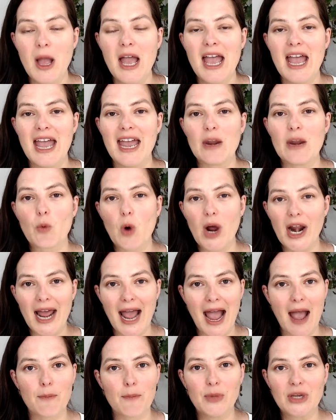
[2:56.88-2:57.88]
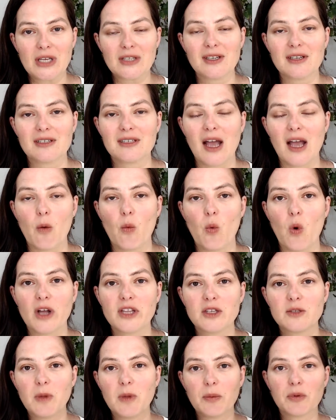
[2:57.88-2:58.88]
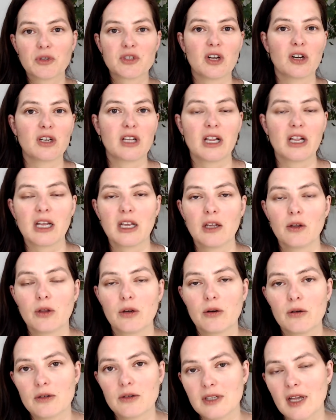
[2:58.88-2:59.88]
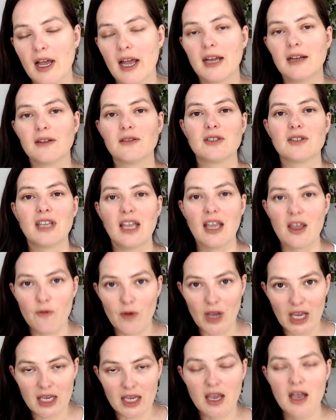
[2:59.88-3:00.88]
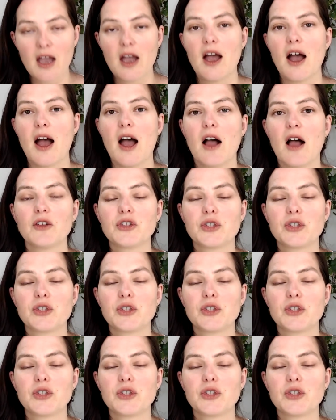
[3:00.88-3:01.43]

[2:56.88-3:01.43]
And what happens is that once people start clicking through your site and saving also